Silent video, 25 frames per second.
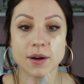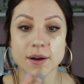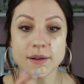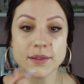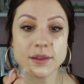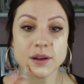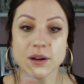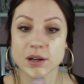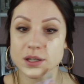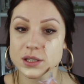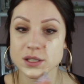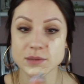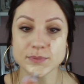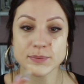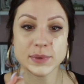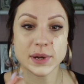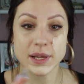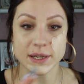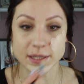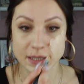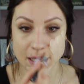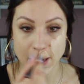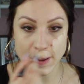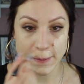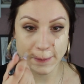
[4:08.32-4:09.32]
and then I just
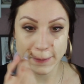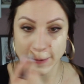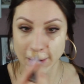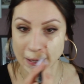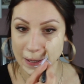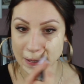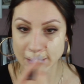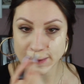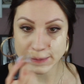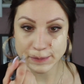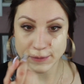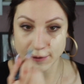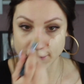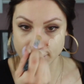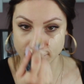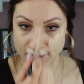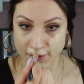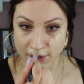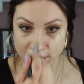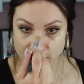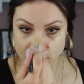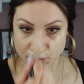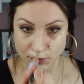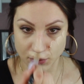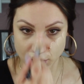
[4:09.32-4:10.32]
blend out with the Expert
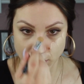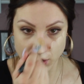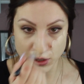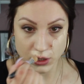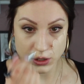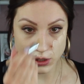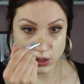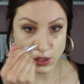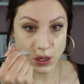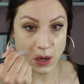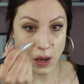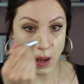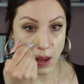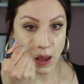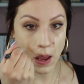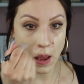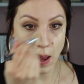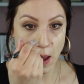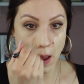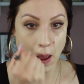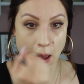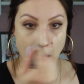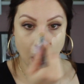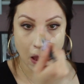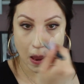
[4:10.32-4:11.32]
Face brush.
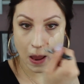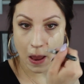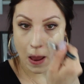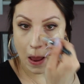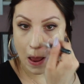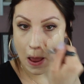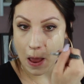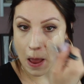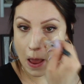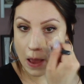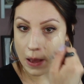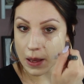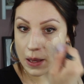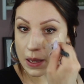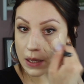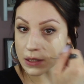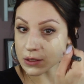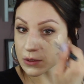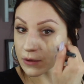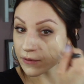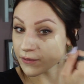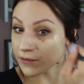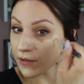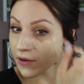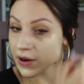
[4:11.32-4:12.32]
Yeah,
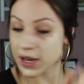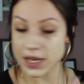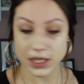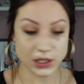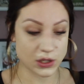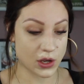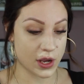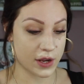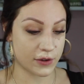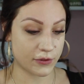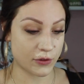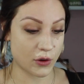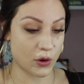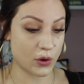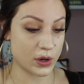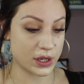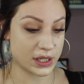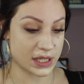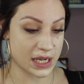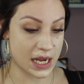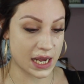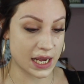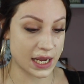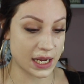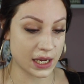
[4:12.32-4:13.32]
so I'm very excited for
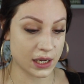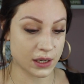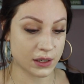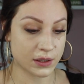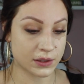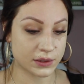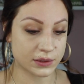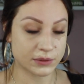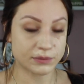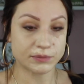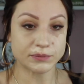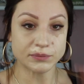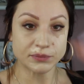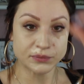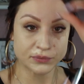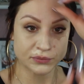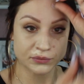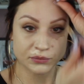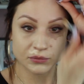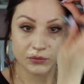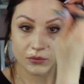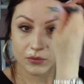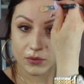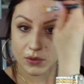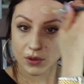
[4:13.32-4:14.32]
holiday.
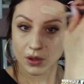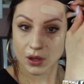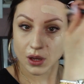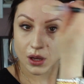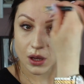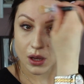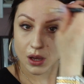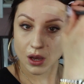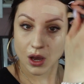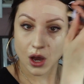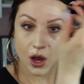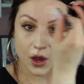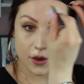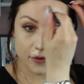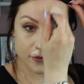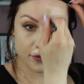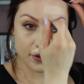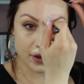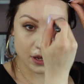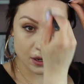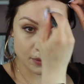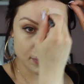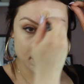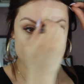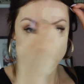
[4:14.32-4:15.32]

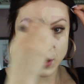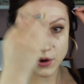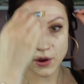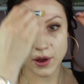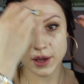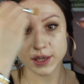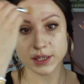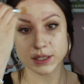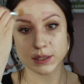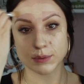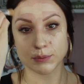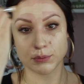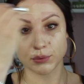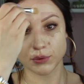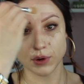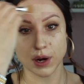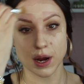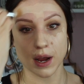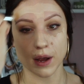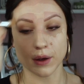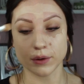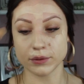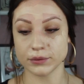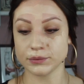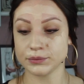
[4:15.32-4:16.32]
Hopefully I'll be nice and
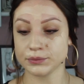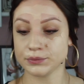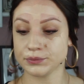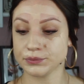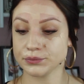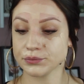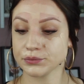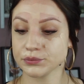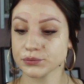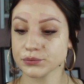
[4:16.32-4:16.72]
brown.